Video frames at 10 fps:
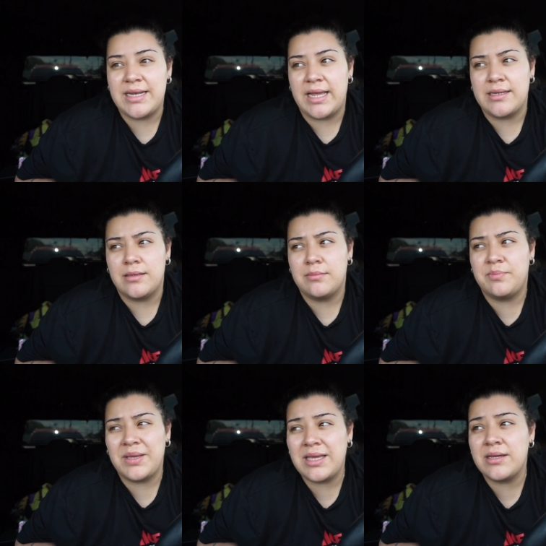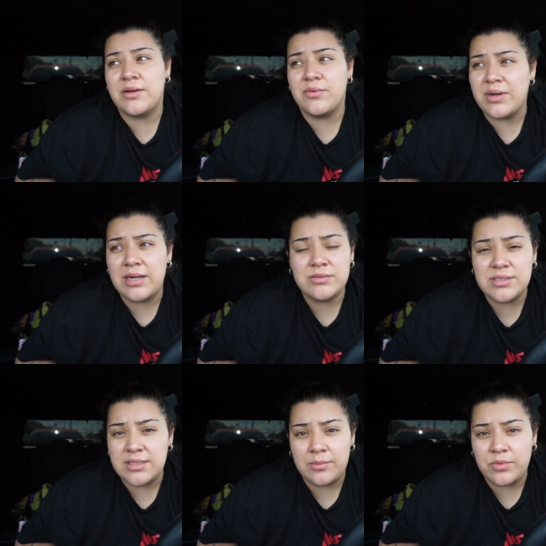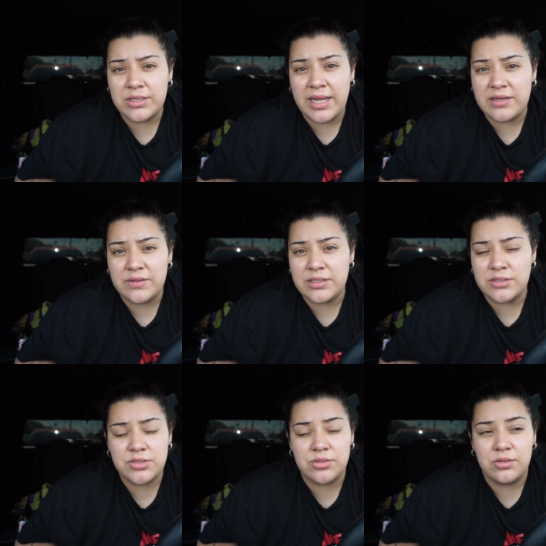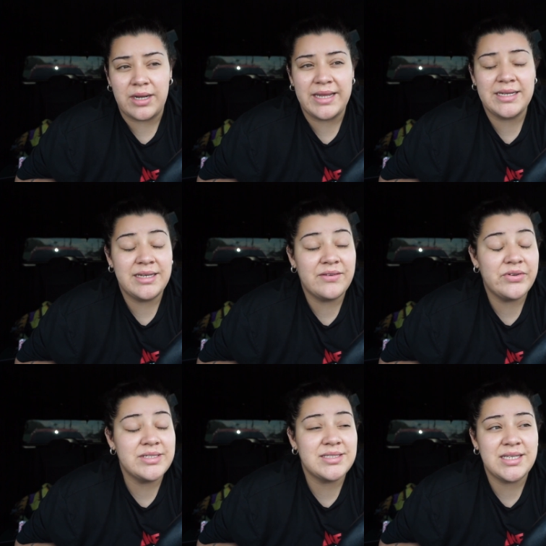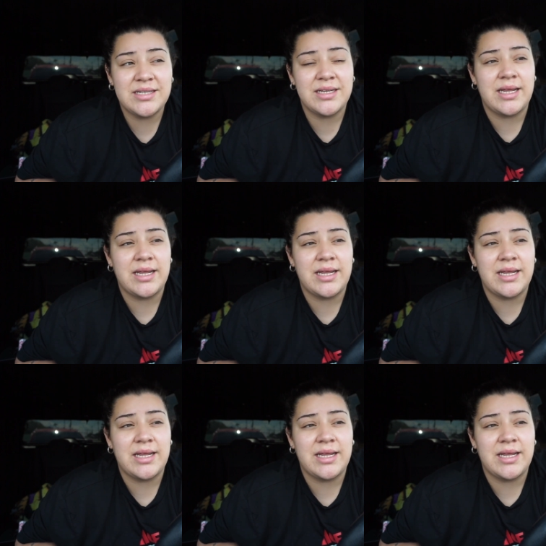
like being around someone having a stroke. I had never seen it.